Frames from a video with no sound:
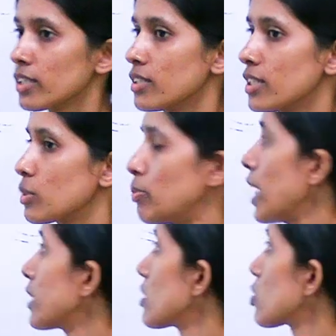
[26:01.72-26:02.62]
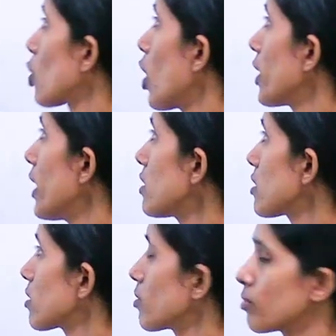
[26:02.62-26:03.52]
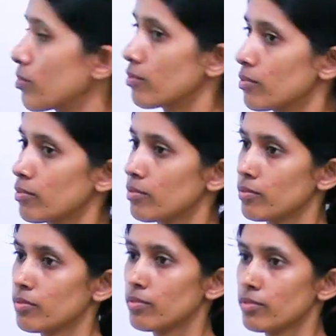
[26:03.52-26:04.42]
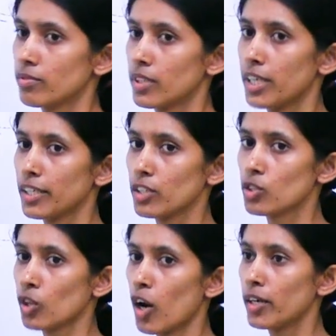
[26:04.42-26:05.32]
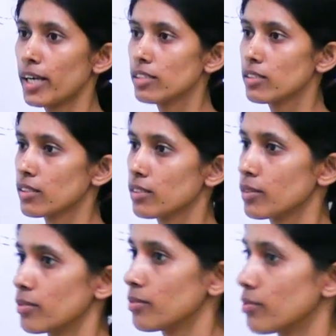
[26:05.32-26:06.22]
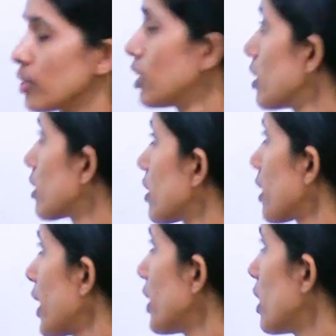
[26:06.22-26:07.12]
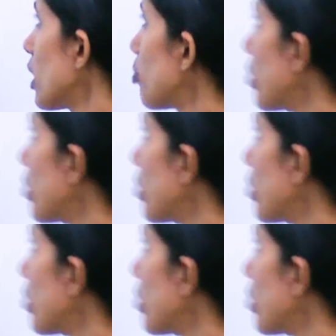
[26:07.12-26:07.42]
is this part is called as? It is called as cranial